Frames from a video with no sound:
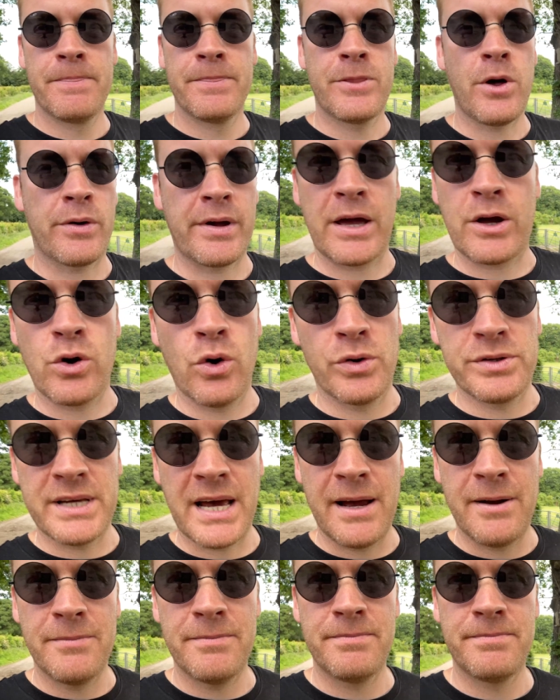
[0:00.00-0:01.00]
Don't get caught
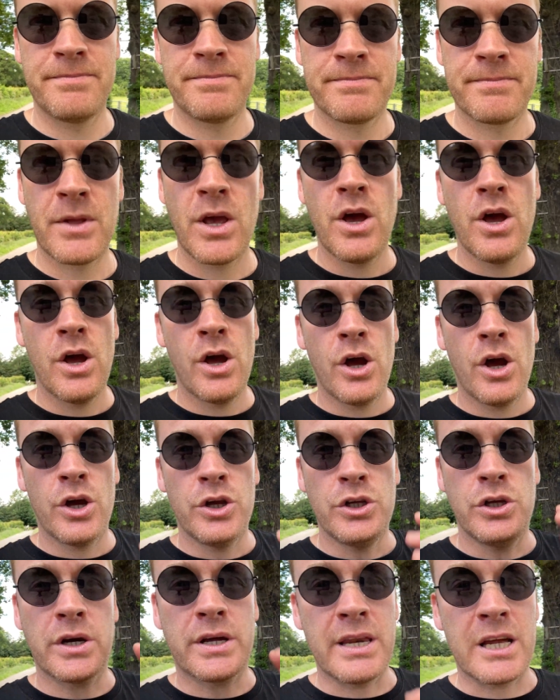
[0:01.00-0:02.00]
out.
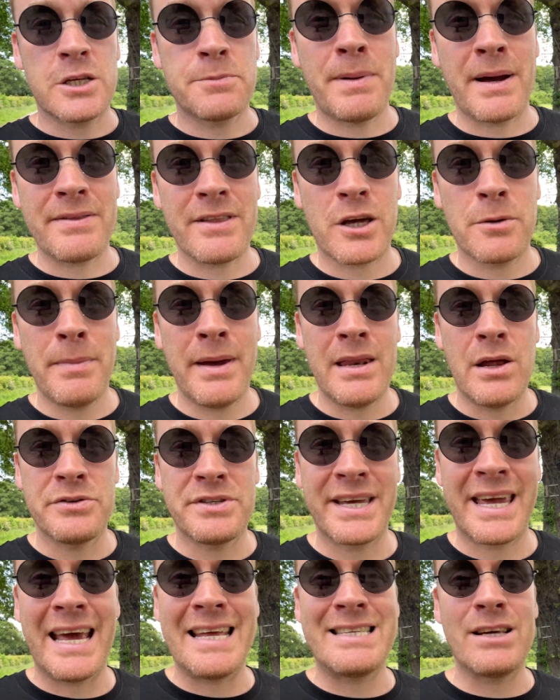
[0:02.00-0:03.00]
You can expect the Camino
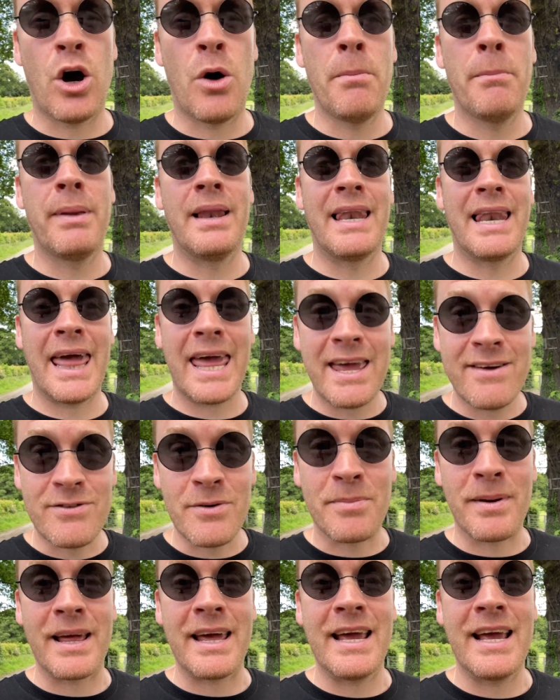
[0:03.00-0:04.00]
to get
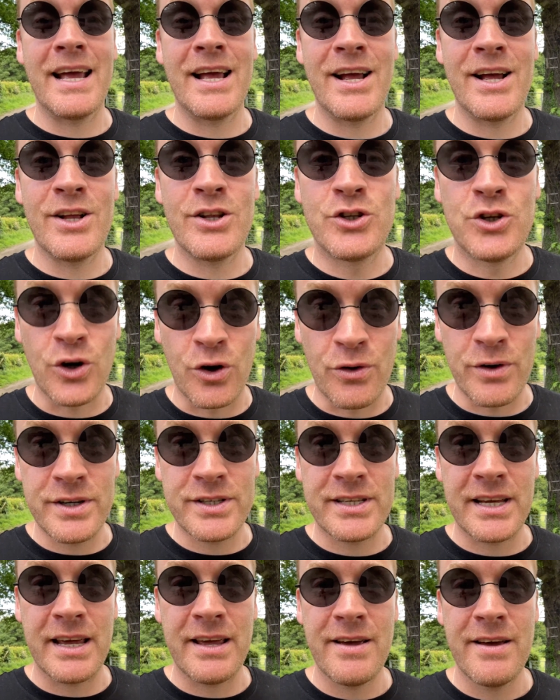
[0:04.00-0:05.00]
unbelievably
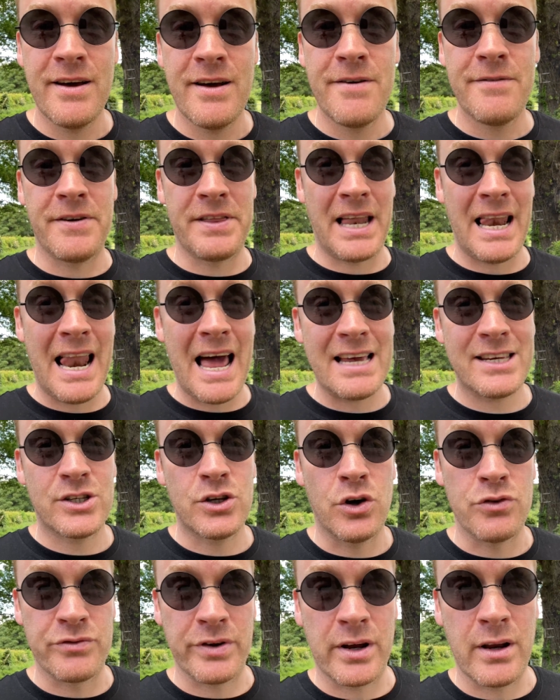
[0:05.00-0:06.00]
touristy for the last
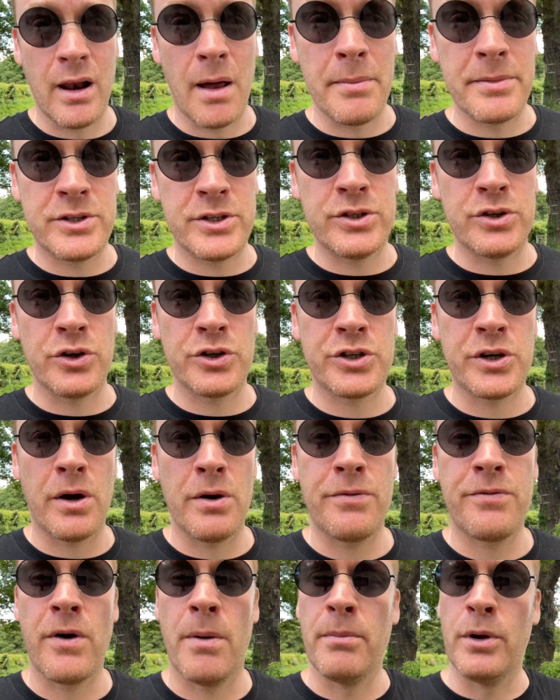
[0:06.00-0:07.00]
100 kilometers or so
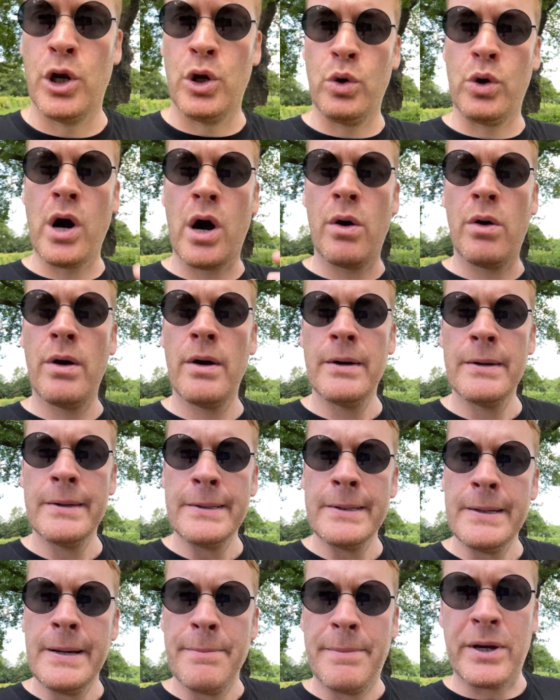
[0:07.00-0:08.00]
from Lugo,
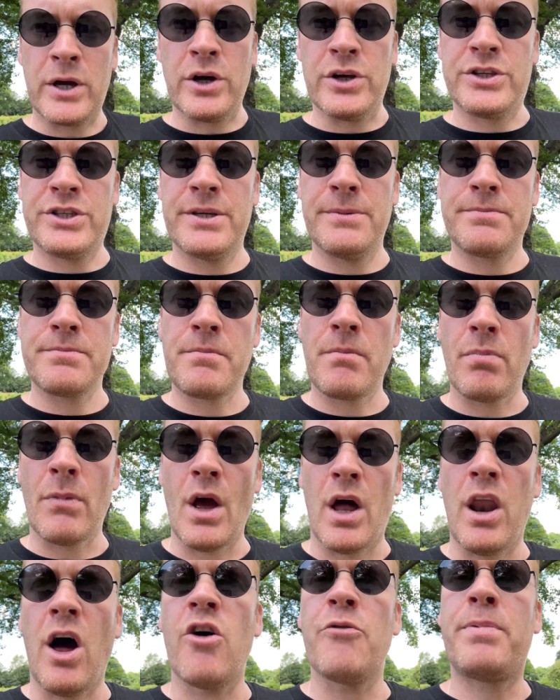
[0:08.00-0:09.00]
because
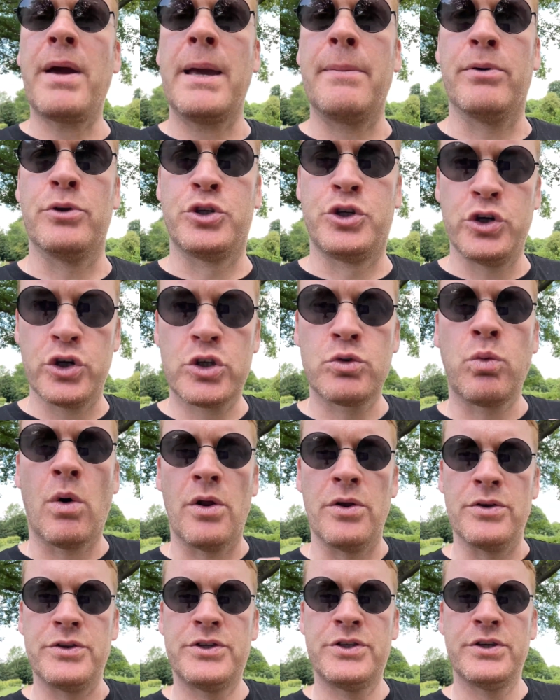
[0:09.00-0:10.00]
a lot of people just
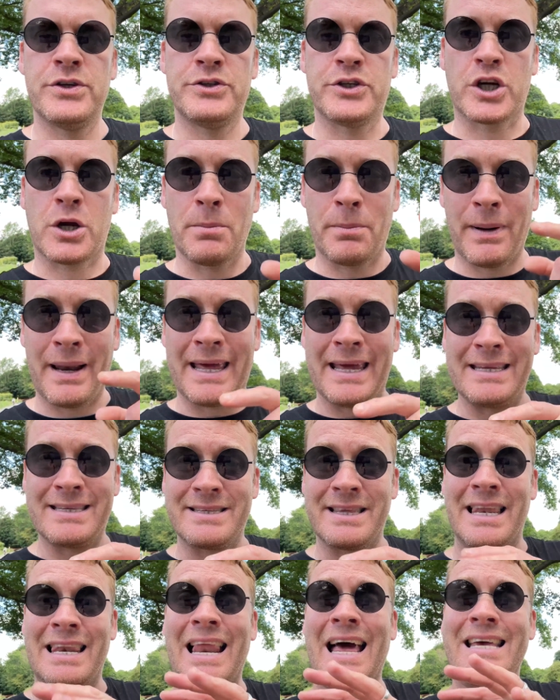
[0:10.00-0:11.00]
want to complete
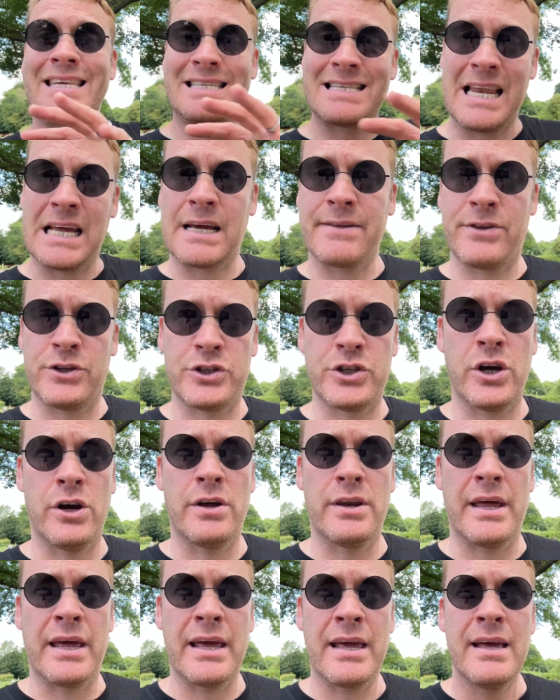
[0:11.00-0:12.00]
the last leg of the
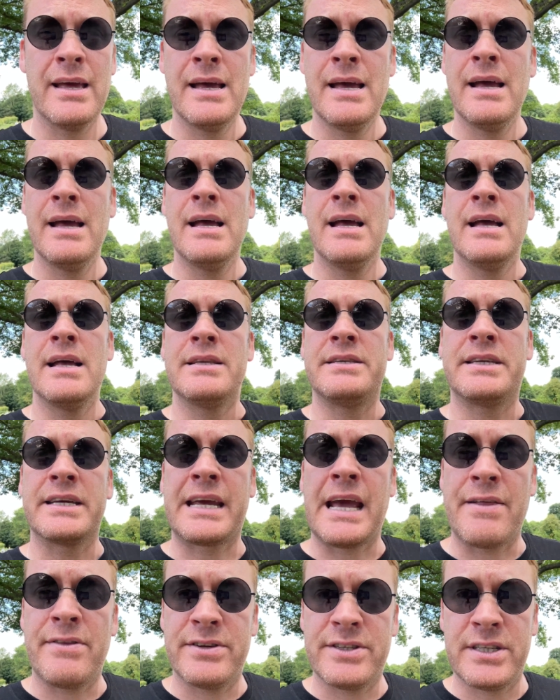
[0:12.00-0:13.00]
journey to
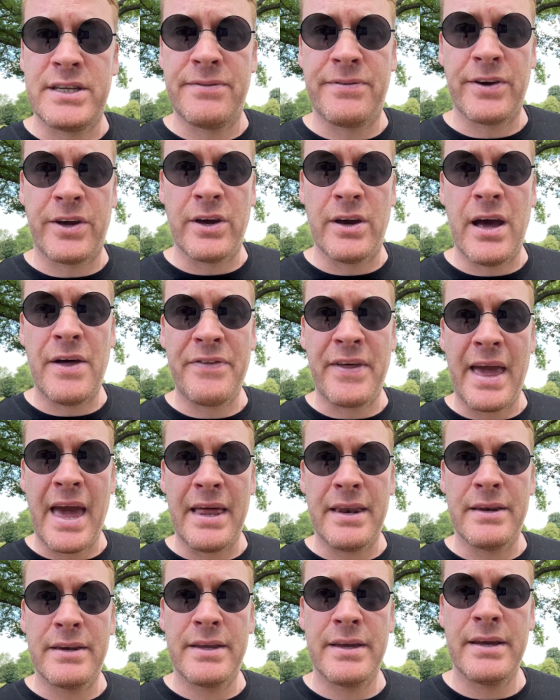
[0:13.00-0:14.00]
get the certificate at the
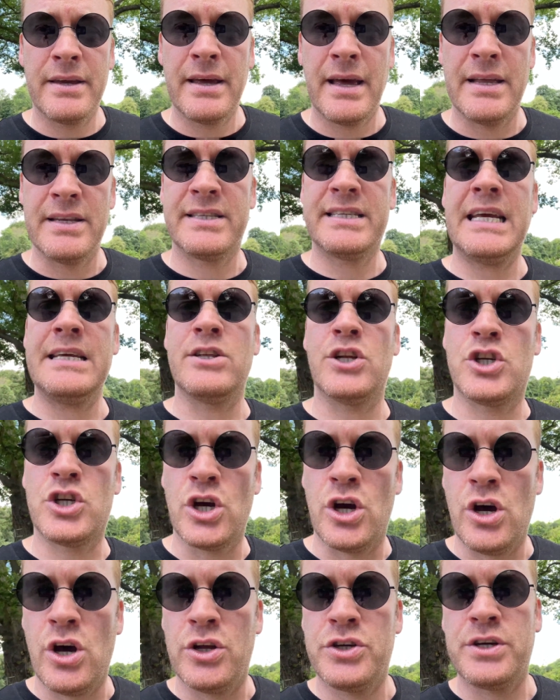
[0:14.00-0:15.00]
end, see the
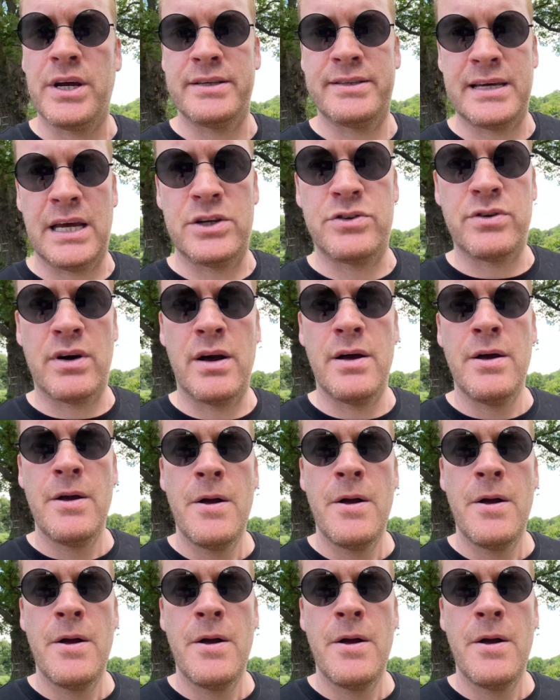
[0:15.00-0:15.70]
church, etc.